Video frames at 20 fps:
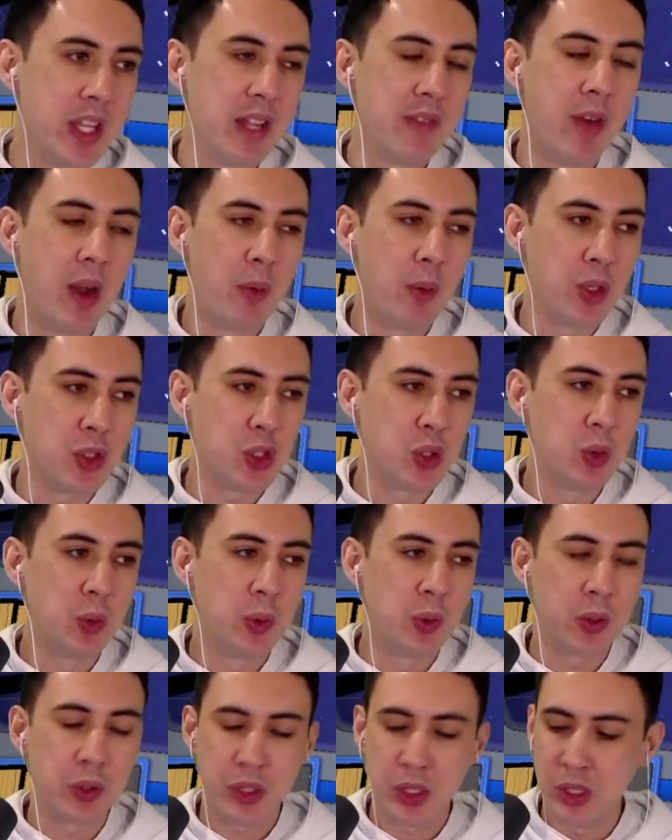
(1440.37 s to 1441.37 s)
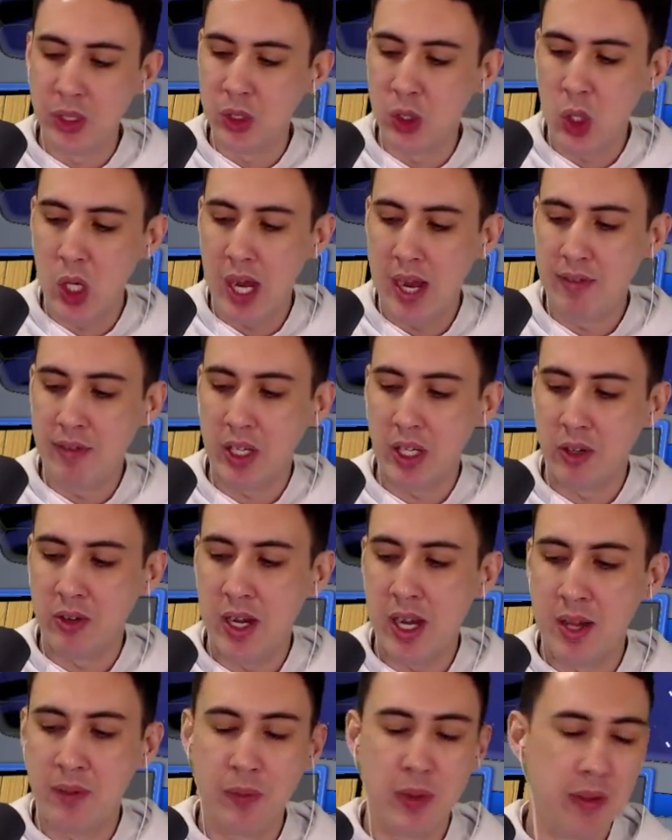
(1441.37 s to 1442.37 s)
if I wasn't also driving
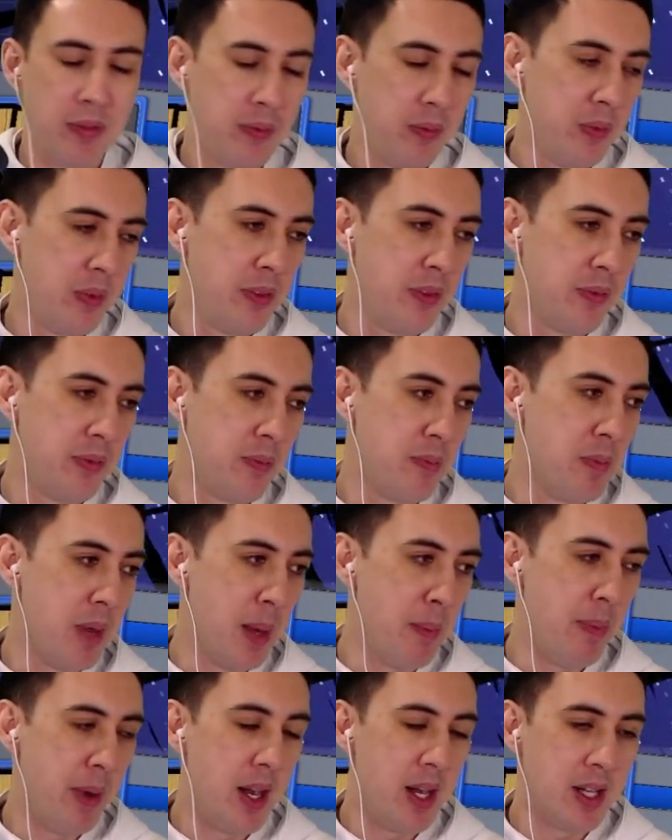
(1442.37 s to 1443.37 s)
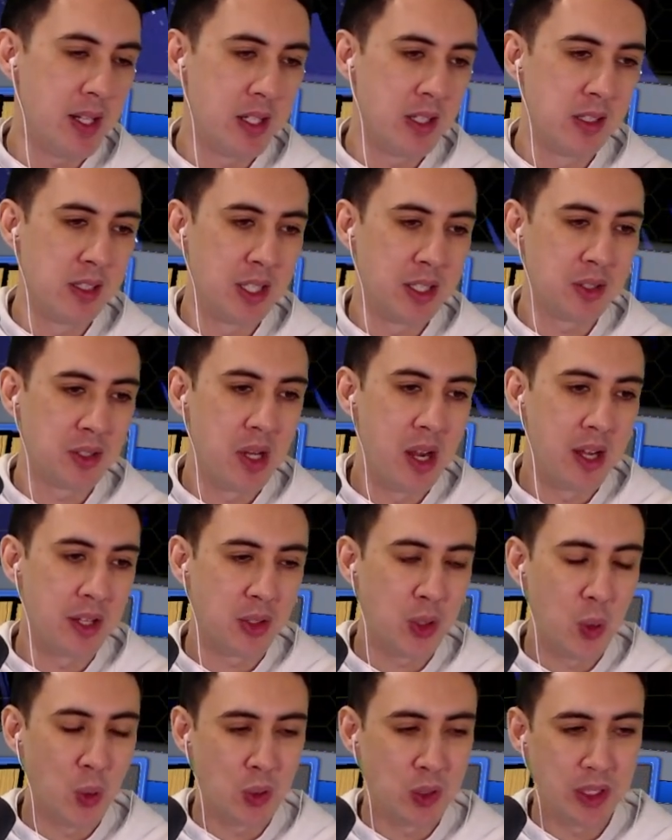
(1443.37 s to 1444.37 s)
around with my partner, I'd
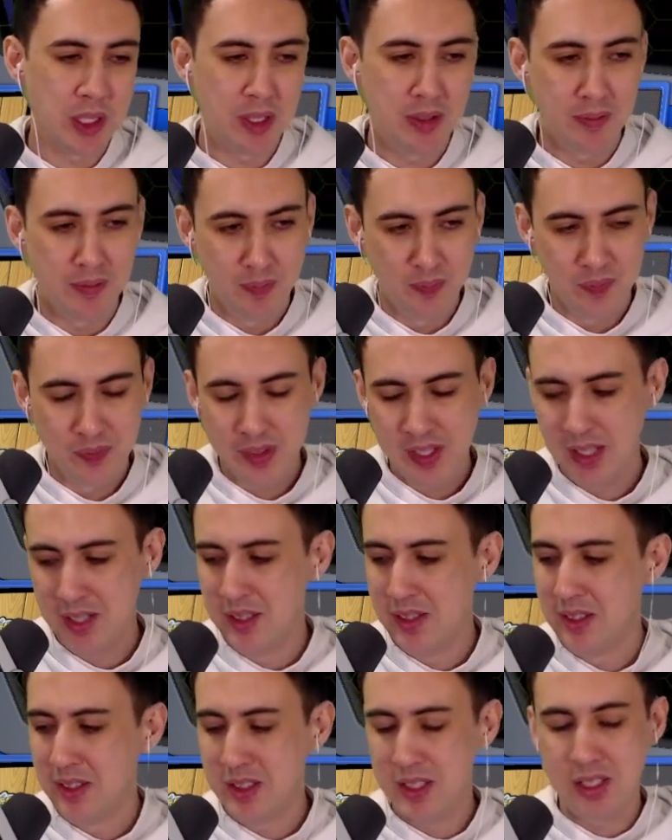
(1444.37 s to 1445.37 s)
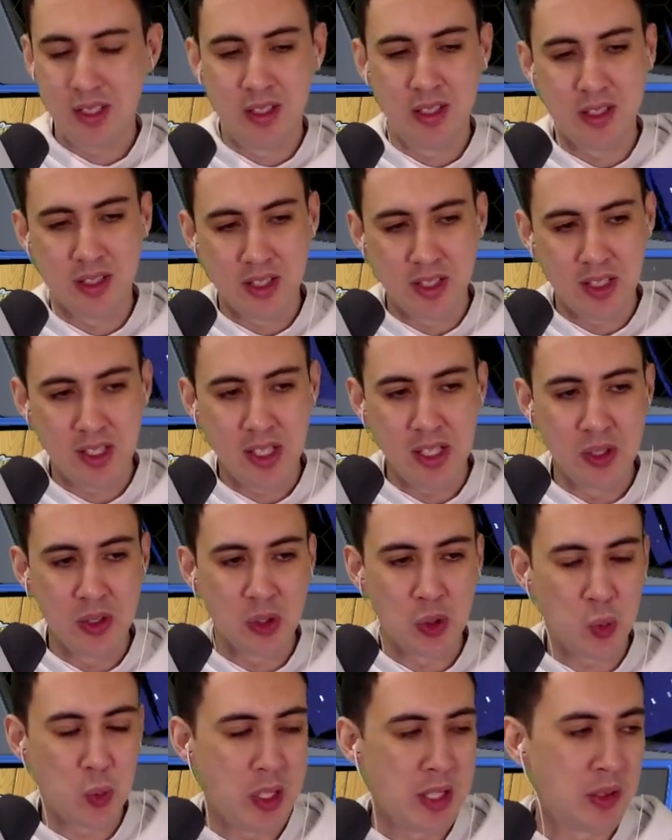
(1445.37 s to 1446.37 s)
call in to see you
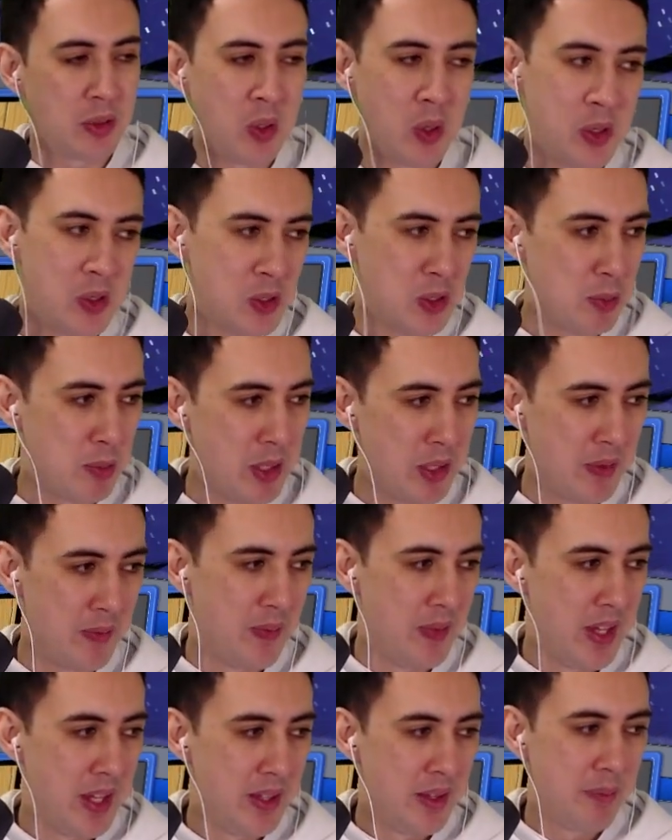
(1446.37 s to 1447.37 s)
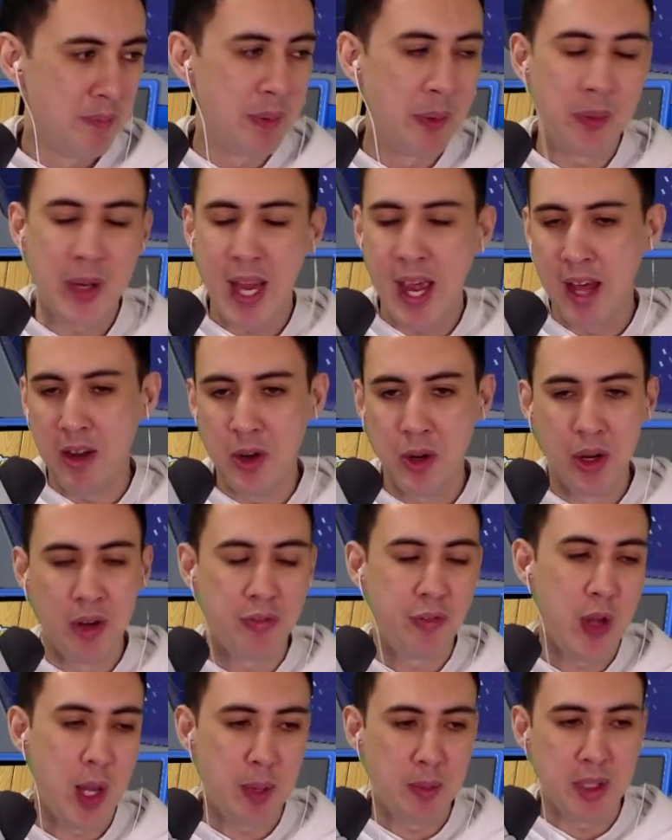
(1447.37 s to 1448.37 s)
as well, Ghost, but we had her
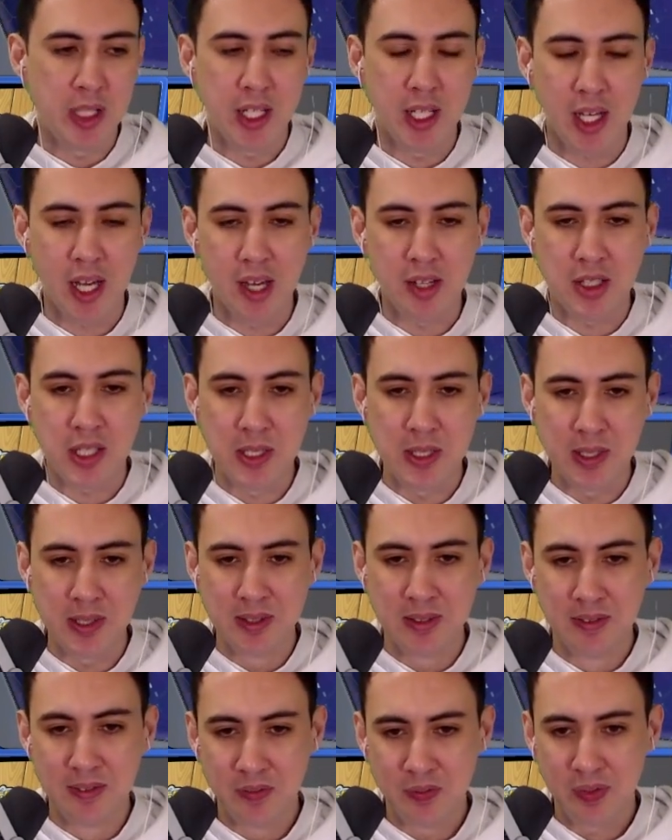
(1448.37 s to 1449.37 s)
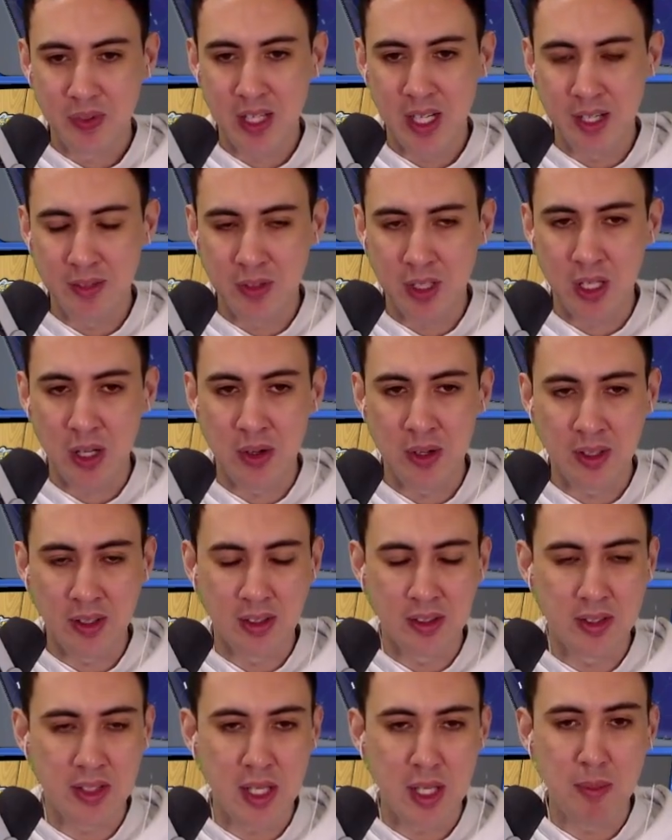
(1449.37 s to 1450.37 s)
family to get to after going
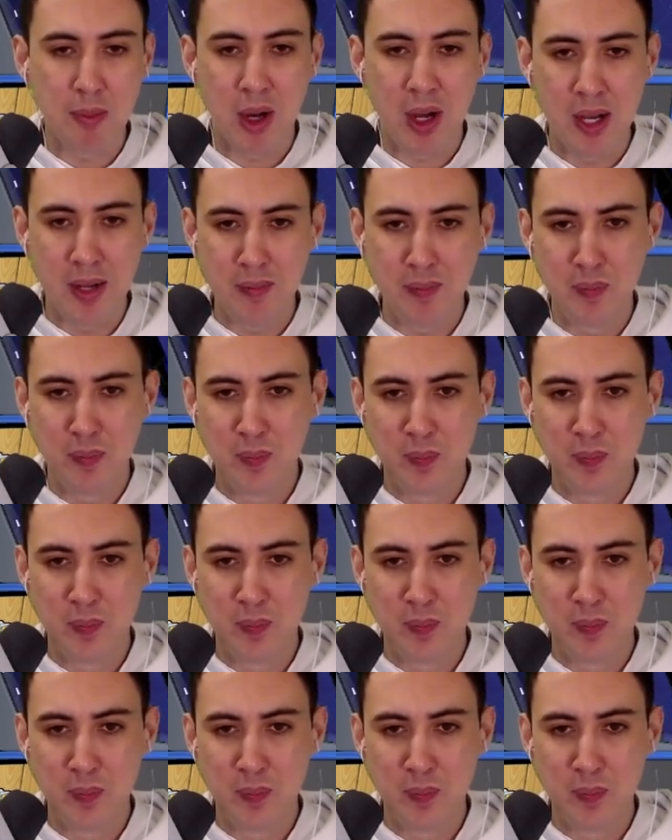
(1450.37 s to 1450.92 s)
to see mine.